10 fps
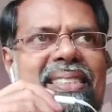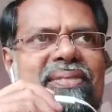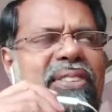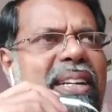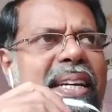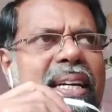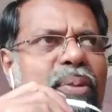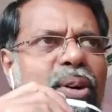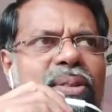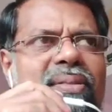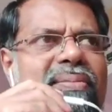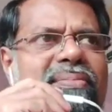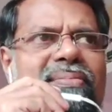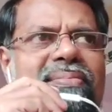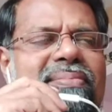Forget about
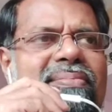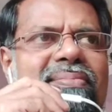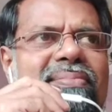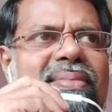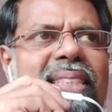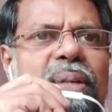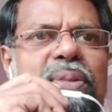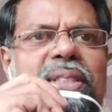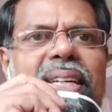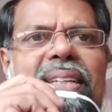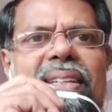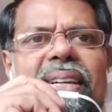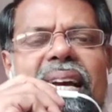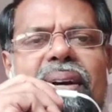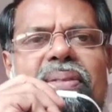everything.
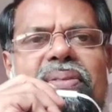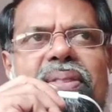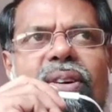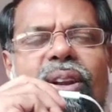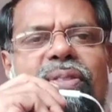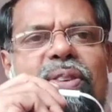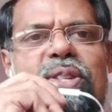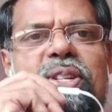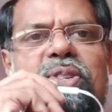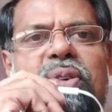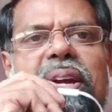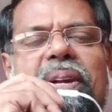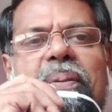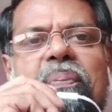Now, all of you sit straight.